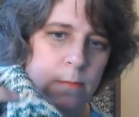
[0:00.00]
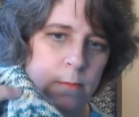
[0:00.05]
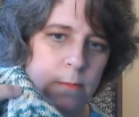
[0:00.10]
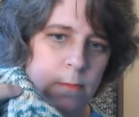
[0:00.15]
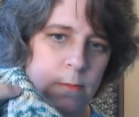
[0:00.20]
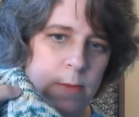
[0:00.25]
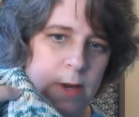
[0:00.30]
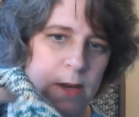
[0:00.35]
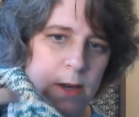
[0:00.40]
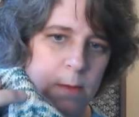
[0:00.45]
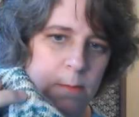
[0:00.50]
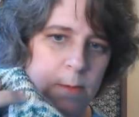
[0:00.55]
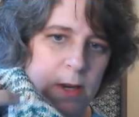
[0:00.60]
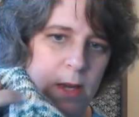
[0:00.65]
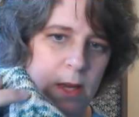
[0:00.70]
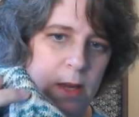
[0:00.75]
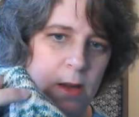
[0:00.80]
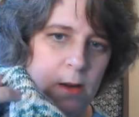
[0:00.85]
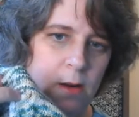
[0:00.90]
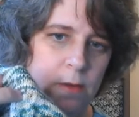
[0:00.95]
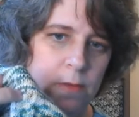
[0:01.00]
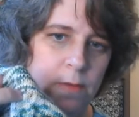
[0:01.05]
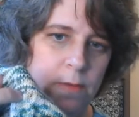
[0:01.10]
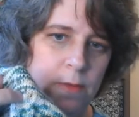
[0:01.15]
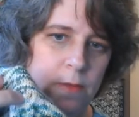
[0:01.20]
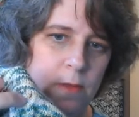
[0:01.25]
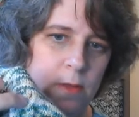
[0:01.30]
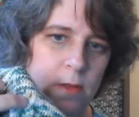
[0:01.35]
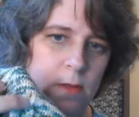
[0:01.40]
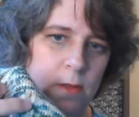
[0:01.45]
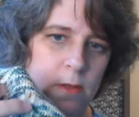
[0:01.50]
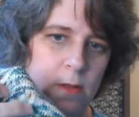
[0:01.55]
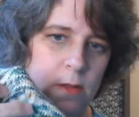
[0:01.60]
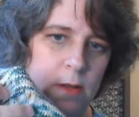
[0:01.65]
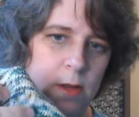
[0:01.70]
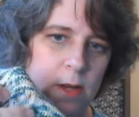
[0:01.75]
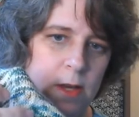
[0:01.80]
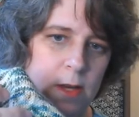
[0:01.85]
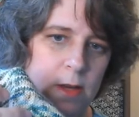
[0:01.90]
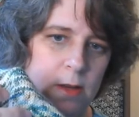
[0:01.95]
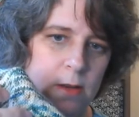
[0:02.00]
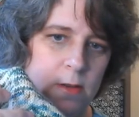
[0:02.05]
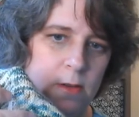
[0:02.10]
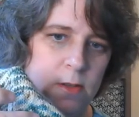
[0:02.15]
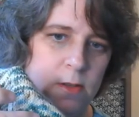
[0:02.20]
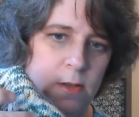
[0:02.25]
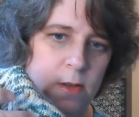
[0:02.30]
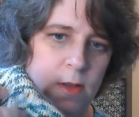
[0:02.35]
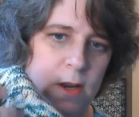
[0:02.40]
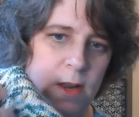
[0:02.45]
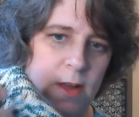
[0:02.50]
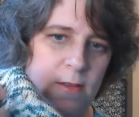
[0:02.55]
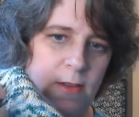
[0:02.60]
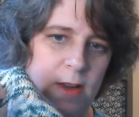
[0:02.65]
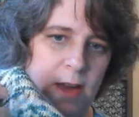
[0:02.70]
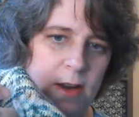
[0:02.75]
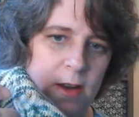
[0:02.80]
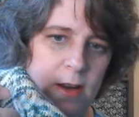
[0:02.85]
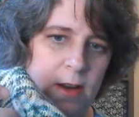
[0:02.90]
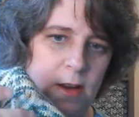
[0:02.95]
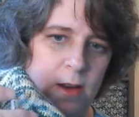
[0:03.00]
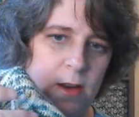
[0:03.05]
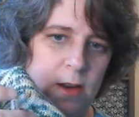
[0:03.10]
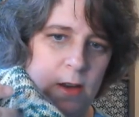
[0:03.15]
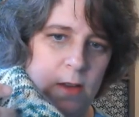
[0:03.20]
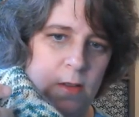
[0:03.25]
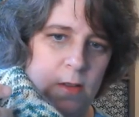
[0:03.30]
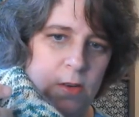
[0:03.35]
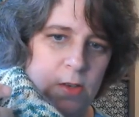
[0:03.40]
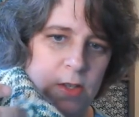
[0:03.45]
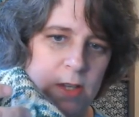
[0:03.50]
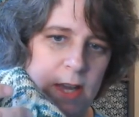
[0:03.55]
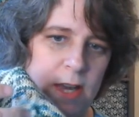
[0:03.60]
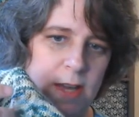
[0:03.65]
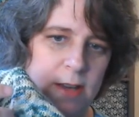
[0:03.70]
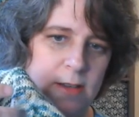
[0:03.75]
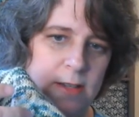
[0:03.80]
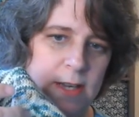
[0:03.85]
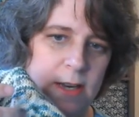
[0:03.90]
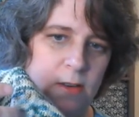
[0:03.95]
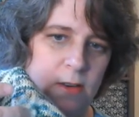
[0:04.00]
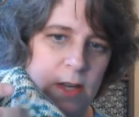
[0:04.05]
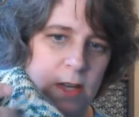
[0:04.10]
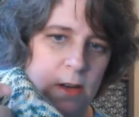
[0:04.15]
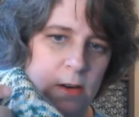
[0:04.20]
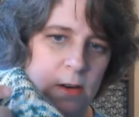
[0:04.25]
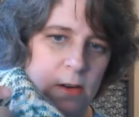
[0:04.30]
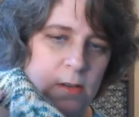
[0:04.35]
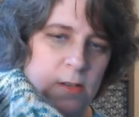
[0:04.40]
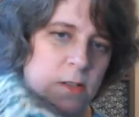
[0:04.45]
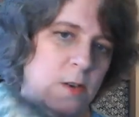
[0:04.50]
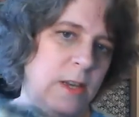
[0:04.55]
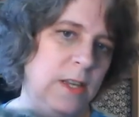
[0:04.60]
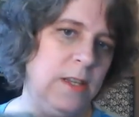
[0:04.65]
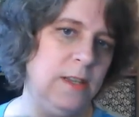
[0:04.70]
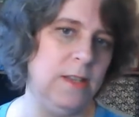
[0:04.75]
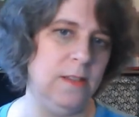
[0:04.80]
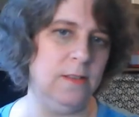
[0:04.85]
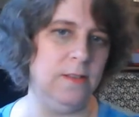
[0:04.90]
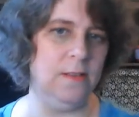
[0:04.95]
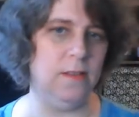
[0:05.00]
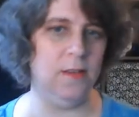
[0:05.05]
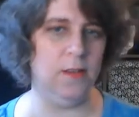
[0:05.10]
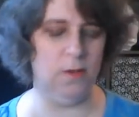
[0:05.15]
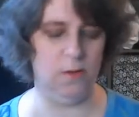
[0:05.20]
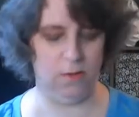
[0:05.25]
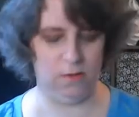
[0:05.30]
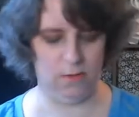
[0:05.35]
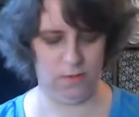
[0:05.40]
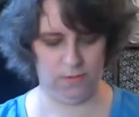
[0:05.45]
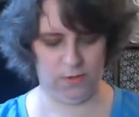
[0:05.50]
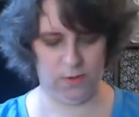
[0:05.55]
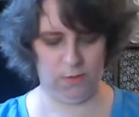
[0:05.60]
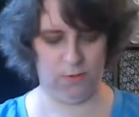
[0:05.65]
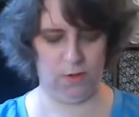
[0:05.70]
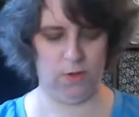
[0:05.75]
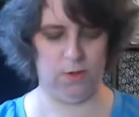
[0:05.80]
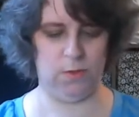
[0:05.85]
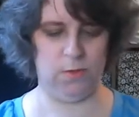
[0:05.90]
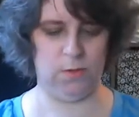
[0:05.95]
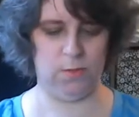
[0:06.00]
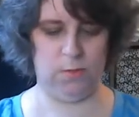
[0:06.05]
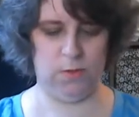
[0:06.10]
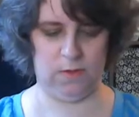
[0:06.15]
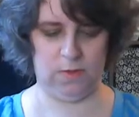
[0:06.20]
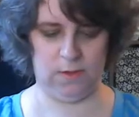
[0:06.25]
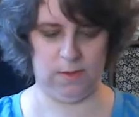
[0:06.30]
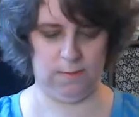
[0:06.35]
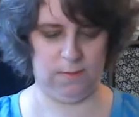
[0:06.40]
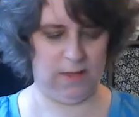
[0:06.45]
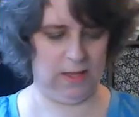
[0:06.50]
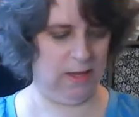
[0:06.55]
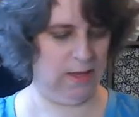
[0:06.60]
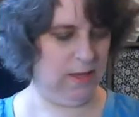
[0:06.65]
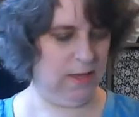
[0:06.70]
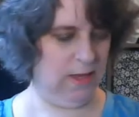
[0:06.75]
back up in here, and so then I've added in another skein down here. So I did, you know, a few rows with something,